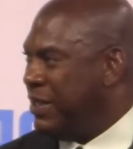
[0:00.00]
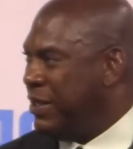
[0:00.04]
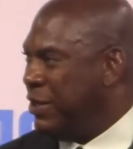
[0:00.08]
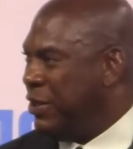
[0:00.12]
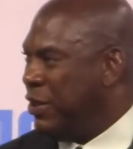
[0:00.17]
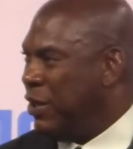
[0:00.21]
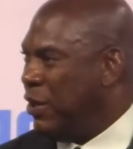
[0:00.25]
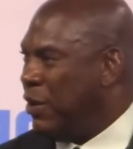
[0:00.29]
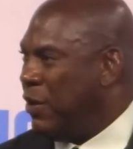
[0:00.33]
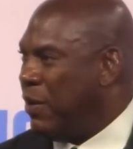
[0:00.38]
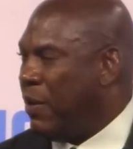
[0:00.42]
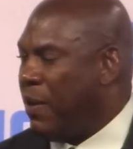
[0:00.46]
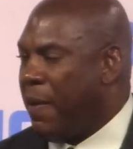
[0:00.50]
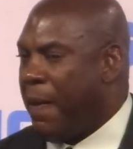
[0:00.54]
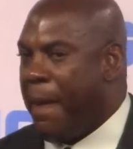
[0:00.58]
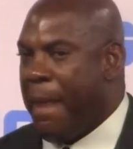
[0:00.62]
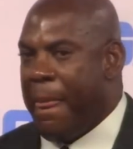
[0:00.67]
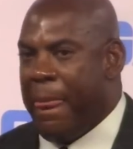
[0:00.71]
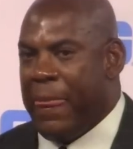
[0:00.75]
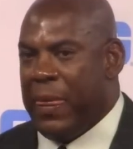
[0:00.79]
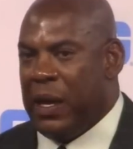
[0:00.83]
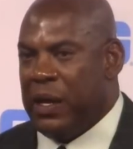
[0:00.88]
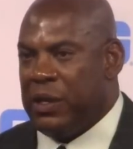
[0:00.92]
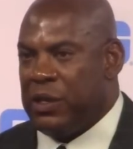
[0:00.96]
You know,
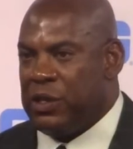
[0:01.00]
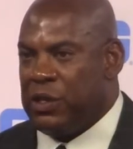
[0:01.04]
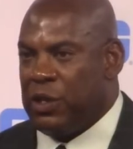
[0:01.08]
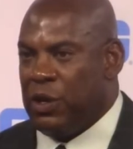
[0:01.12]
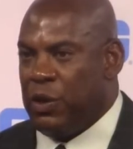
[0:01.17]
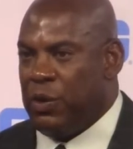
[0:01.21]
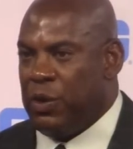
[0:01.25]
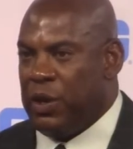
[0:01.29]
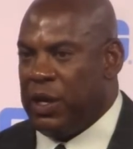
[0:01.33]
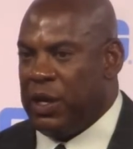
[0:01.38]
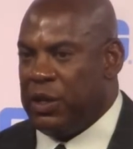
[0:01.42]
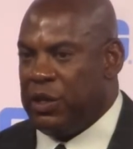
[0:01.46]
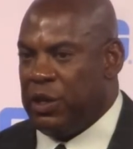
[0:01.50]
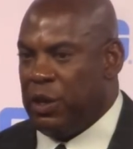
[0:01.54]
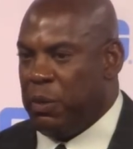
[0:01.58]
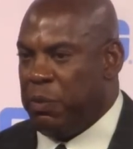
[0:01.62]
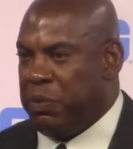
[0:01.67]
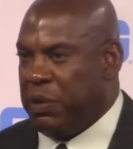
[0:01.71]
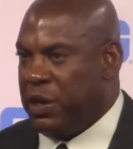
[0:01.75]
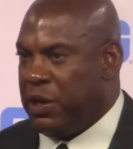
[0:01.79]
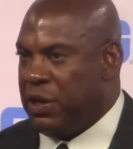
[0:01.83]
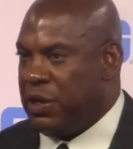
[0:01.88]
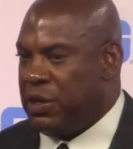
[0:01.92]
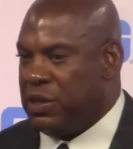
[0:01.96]
and so uh, you know,
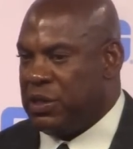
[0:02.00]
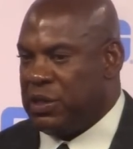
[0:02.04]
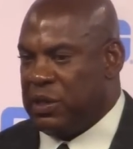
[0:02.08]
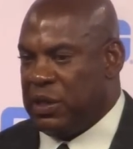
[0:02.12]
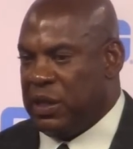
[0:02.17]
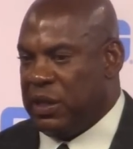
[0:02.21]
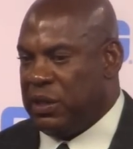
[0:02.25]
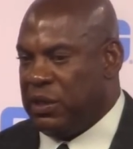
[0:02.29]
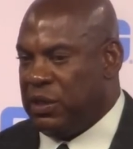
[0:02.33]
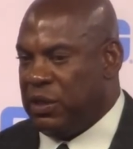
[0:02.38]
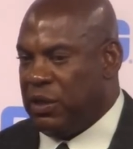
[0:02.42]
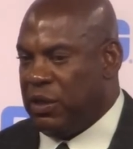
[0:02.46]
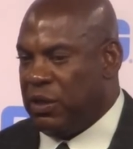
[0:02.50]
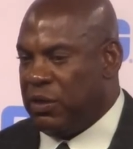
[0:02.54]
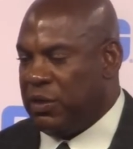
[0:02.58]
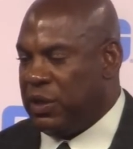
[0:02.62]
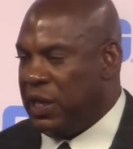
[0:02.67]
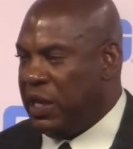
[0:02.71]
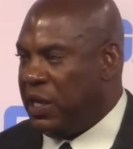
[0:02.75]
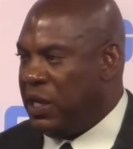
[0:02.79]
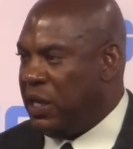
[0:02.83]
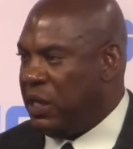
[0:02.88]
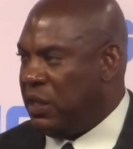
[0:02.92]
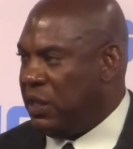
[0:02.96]
players, you know,
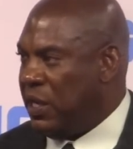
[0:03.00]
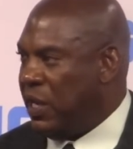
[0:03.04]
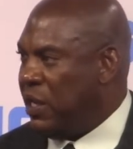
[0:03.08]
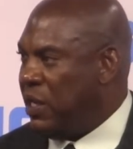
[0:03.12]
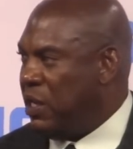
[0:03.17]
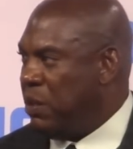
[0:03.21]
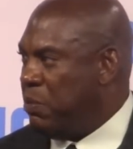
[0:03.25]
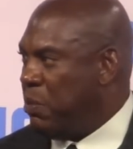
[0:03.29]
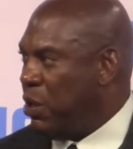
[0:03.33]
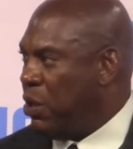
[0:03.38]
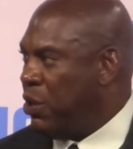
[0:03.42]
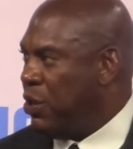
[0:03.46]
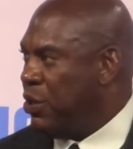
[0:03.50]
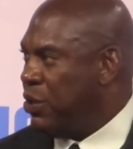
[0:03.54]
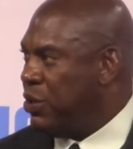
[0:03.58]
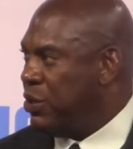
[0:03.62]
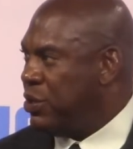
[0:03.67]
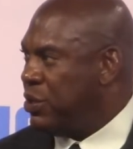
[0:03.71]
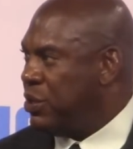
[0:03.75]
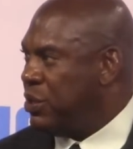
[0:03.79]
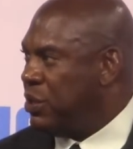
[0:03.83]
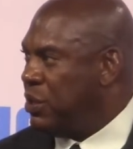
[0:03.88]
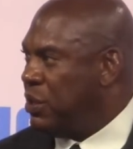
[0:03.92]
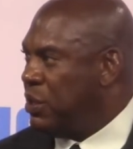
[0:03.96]
they they
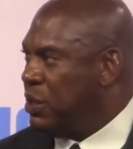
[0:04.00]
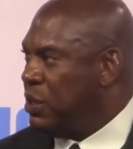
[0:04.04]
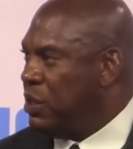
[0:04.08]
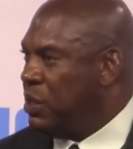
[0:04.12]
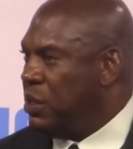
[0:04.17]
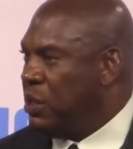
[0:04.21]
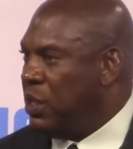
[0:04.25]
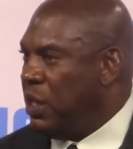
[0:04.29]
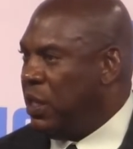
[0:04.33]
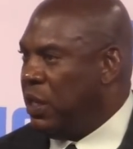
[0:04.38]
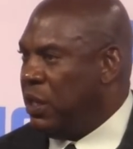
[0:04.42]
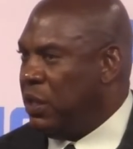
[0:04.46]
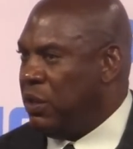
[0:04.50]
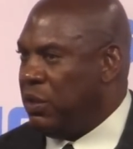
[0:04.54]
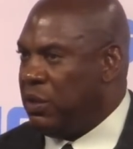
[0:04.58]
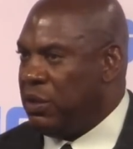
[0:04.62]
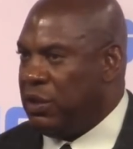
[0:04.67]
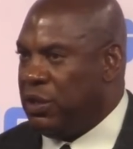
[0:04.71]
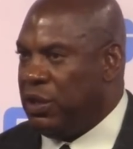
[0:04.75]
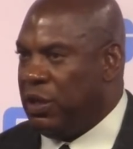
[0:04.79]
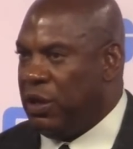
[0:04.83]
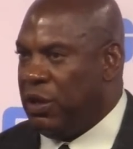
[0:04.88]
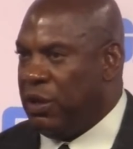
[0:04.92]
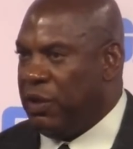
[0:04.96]
emerge and
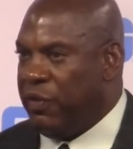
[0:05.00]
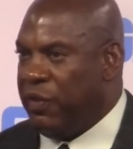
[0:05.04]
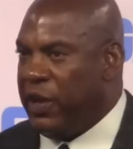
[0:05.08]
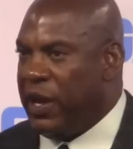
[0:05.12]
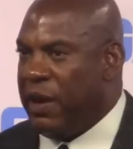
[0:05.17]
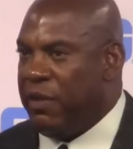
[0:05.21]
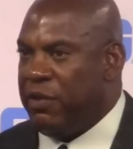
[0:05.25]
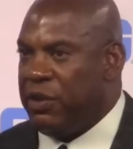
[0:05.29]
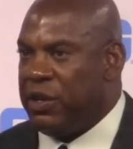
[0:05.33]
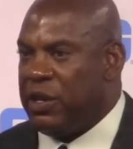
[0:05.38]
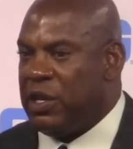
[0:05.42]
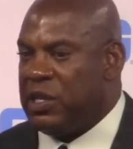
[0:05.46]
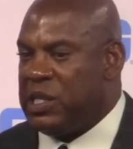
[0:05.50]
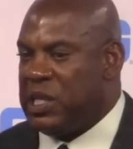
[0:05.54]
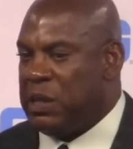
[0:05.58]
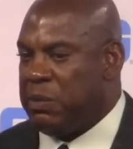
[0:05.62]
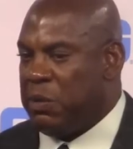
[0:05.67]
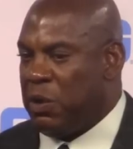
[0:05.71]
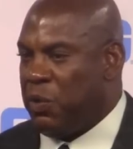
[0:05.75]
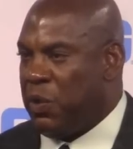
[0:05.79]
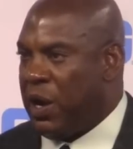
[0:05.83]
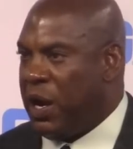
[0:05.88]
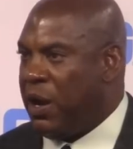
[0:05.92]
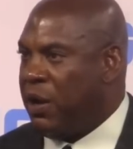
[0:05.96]
you know, if you have a good team
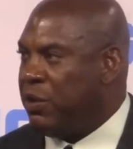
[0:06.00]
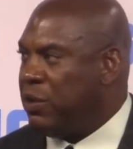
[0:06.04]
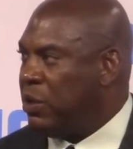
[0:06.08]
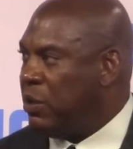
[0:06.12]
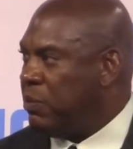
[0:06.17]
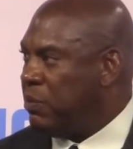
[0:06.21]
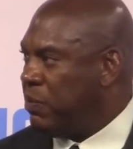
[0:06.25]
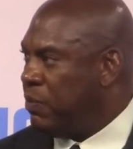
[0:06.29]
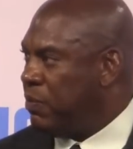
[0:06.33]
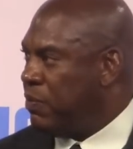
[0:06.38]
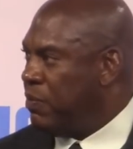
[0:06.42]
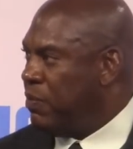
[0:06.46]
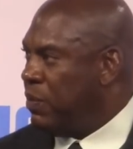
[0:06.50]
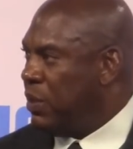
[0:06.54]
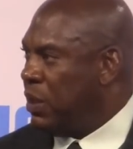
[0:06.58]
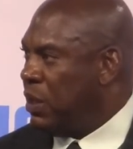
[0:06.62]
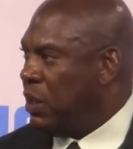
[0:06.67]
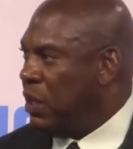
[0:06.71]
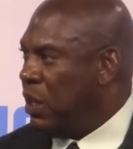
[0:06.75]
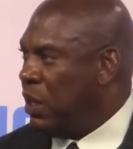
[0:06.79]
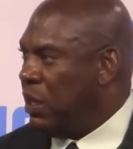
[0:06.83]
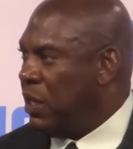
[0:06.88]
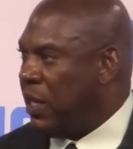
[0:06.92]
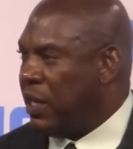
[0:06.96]
around him,
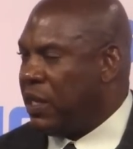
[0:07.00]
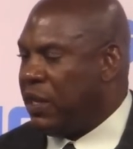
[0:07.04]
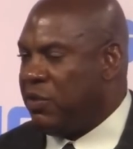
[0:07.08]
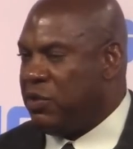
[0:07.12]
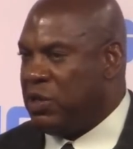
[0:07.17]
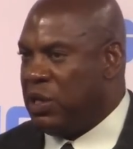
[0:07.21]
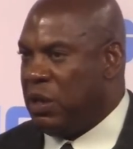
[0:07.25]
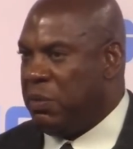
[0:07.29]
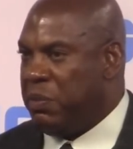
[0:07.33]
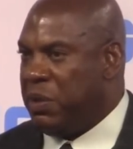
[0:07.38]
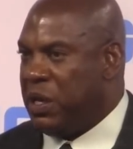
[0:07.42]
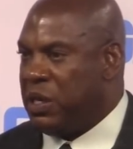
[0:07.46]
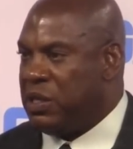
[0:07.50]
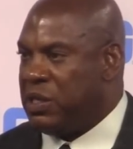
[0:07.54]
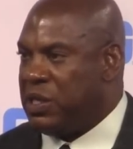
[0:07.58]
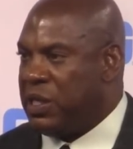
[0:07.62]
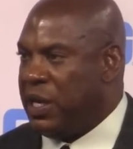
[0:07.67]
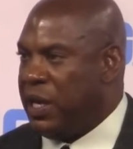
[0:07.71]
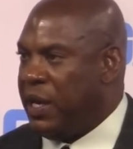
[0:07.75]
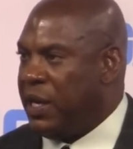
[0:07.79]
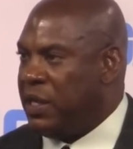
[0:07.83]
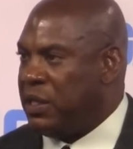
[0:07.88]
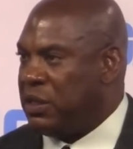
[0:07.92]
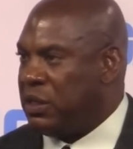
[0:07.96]
uh, that gives you the best
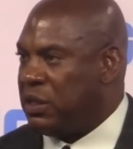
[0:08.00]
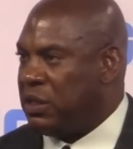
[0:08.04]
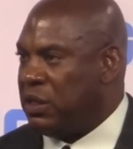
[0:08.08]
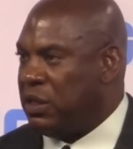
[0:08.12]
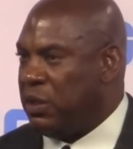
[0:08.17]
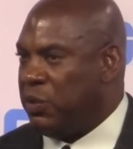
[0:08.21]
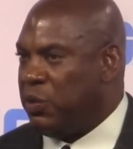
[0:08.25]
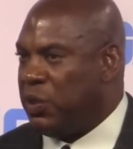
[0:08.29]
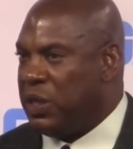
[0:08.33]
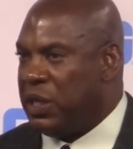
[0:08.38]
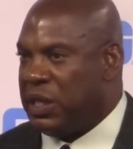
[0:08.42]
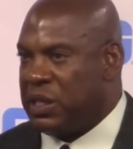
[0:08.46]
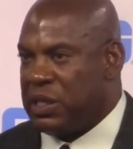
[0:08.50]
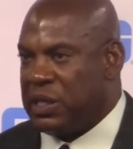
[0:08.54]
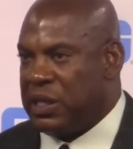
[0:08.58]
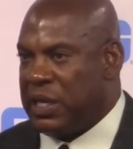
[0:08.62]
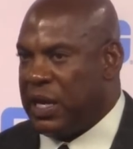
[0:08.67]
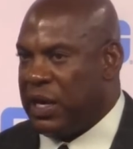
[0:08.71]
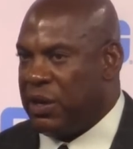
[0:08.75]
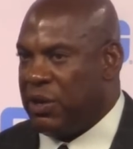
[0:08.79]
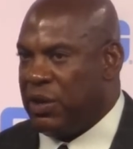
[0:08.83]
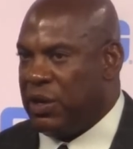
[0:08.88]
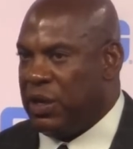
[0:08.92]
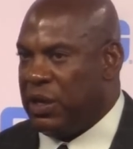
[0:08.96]
chance. We're just
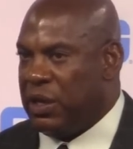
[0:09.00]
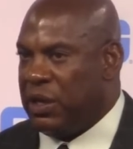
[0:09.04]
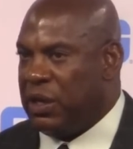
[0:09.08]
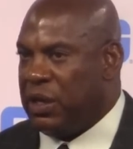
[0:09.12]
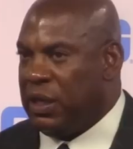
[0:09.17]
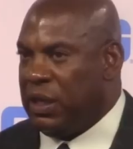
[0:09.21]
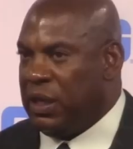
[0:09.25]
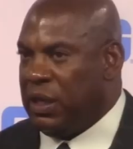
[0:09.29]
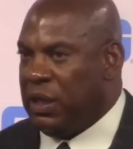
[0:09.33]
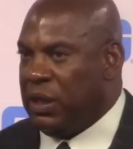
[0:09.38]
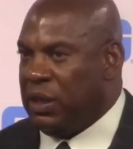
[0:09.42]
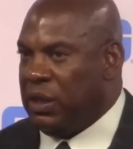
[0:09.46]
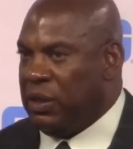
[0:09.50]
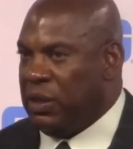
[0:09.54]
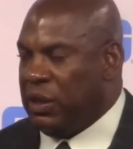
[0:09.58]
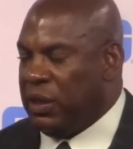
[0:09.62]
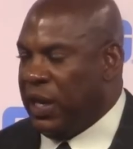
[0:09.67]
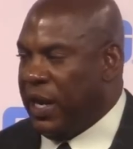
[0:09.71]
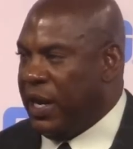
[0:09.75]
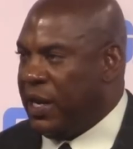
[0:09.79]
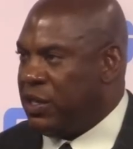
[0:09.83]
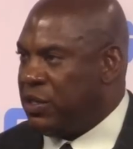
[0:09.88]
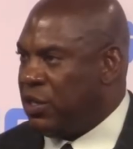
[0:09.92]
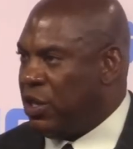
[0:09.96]
not going to
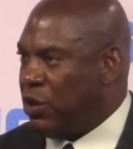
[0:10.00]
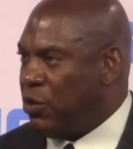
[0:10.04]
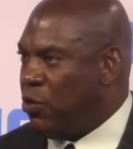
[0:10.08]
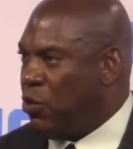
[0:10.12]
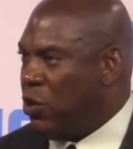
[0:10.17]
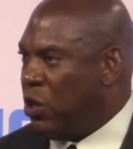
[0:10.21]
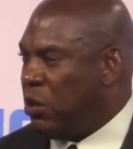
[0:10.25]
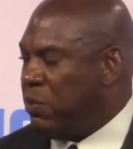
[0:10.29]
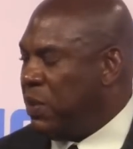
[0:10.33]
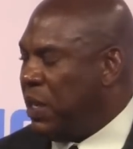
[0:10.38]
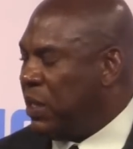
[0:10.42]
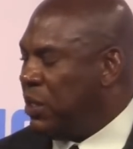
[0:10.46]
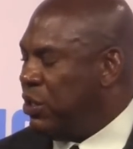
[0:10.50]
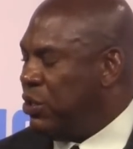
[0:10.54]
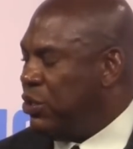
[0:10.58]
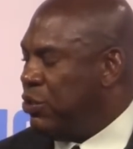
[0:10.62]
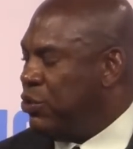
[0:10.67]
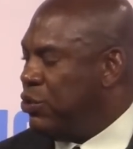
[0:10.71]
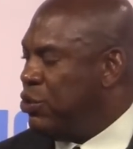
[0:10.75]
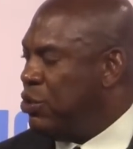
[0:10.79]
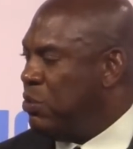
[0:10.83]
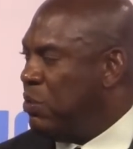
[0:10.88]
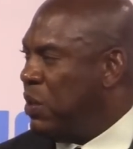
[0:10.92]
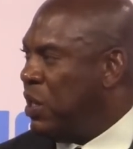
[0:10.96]
ask our quarterback to do
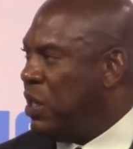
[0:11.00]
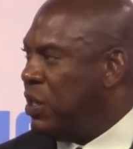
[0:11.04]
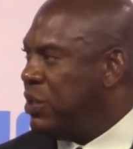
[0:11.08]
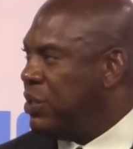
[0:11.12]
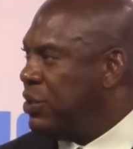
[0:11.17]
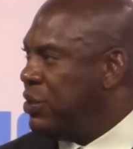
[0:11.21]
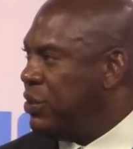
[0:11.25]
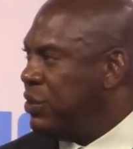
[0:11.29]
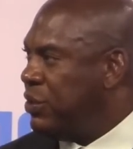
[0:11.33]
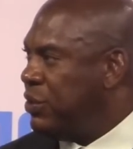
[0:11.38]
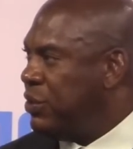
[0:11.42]
too much.